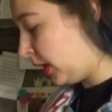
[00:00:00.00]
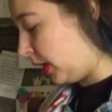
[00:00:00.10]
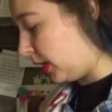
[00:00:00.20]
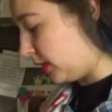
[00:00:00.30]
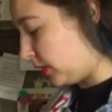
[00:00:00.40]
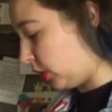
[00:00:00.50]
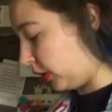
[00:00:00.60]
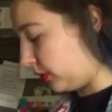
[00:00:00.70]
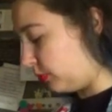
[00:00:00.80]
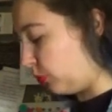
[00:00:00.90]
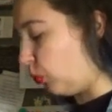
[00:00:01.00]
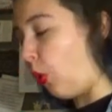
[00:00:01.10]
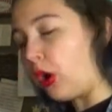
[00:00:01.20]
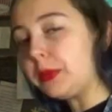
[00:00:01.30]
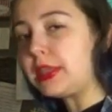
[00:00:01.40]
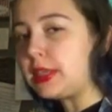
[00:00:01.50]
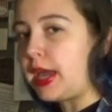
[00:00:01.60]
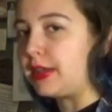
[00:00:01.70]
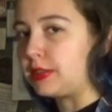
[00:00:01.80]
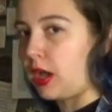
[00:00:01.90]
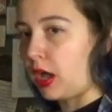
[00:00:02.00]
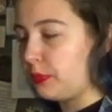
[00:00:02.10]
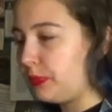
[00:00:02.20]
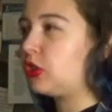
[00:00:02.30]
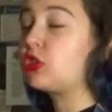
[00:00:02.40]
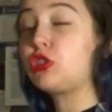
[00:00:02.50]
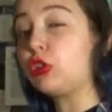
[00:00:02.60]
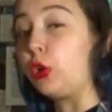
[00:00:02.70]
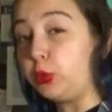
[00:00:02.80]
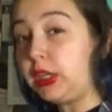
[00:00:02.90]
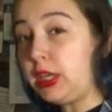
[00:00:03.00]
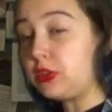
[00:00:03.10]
is you're warming the eggs up slowly